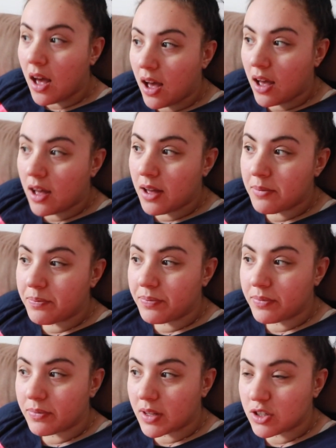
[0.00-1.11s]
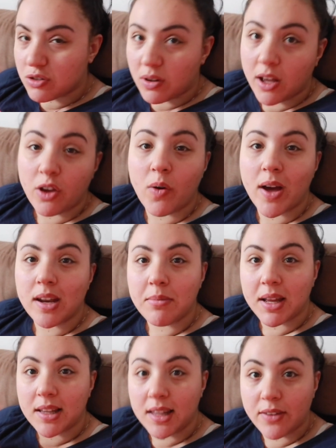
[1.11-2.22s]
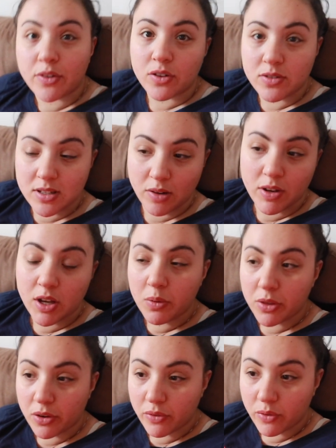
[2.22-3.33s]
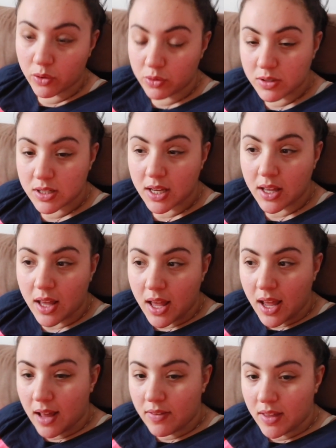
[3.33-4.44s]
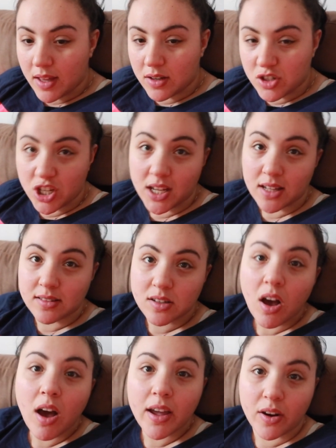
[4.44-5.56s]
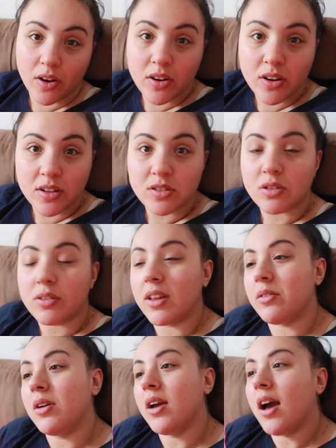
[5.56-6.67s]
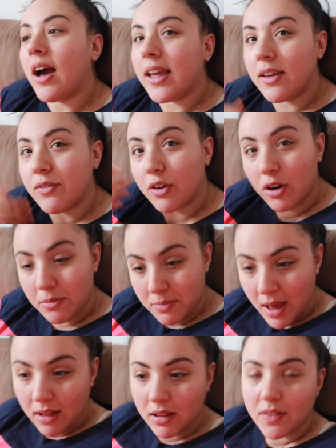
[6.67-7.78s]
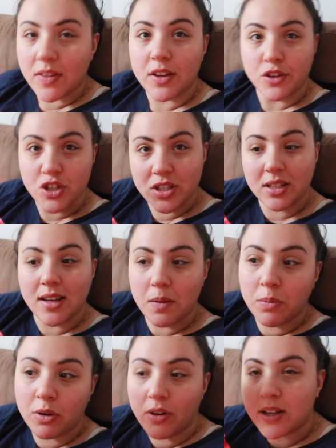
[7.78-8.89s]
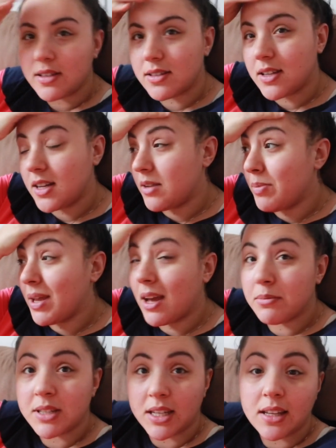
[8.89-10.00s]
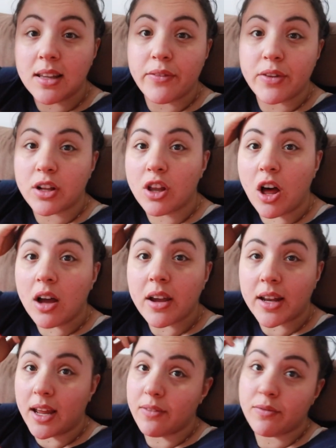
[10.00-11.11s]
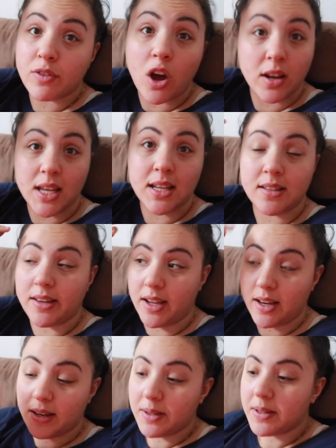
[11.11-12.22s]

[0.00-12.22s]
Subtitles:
So I go ahead and make Liv her cereal with her fruit, and then she gets tired, and so then I give her her milk, and then just the day progresses, and then it becomes like 11 o'clock and I've not eaten yet.